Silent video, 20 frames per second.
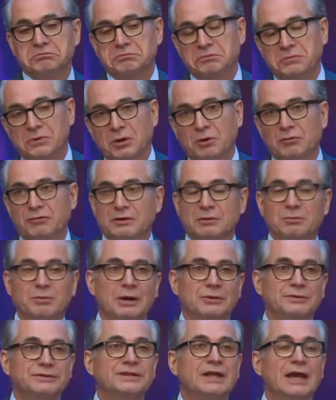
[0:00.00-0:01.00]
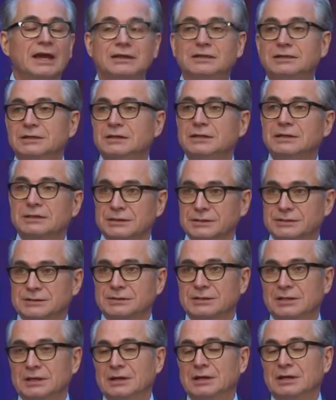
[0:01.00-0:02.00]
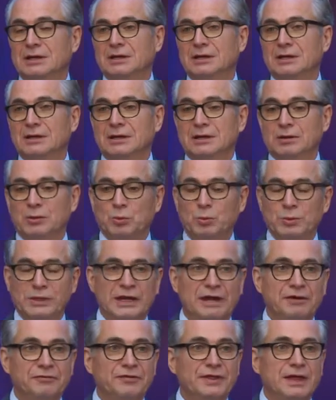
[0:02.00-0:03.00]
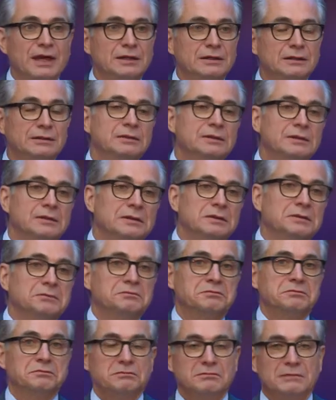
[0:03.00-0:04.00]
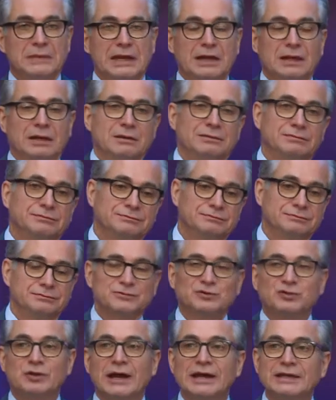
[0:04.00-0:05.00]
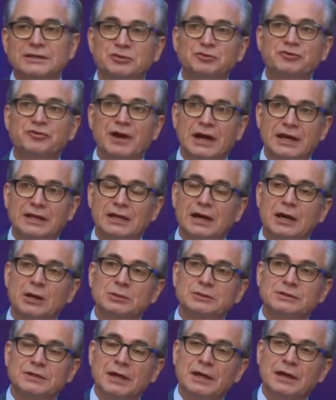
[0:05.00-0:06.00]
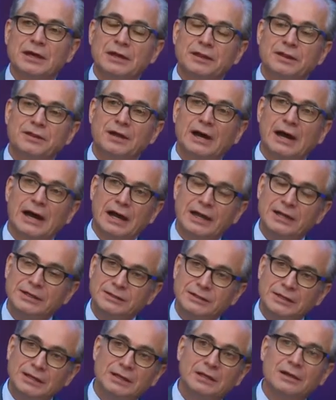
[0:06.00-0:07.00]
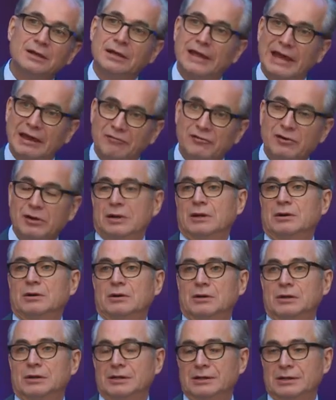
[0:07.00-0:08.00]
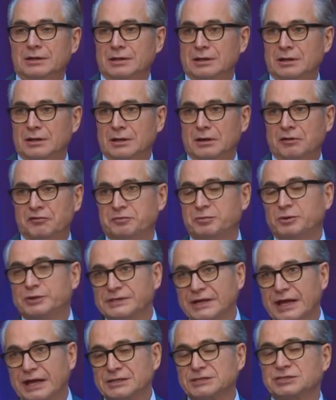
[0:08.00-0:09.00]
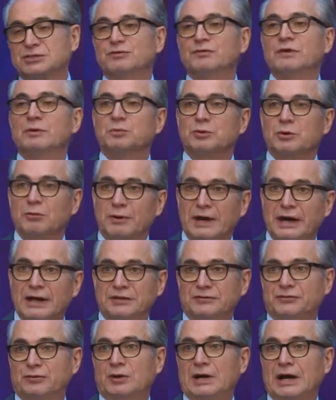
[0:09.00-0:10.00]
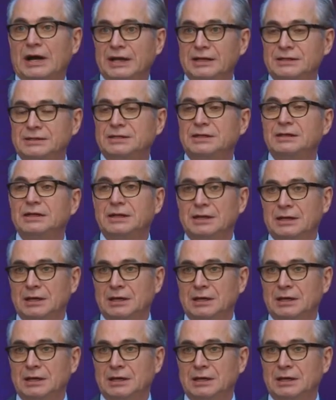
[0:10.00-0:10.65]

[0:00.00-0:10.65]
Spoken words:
Over about 10 years we have then, well, tried to find out the ideal level of protection we provide for IT